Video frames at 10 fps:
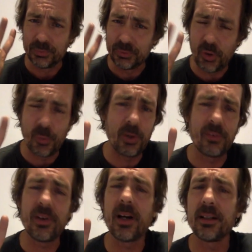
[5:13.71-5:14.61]
No
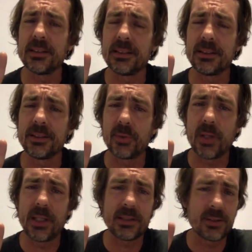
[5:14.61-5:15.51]
more violence,
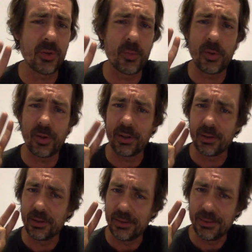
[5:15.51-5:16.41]
right? No
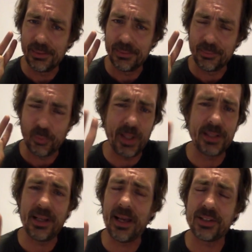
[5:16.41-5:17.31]
more
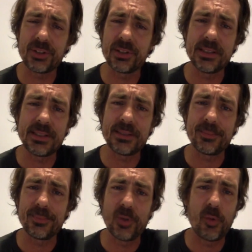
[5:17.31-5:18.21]
white
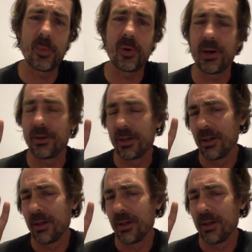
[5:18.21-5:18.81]
nationalism. No more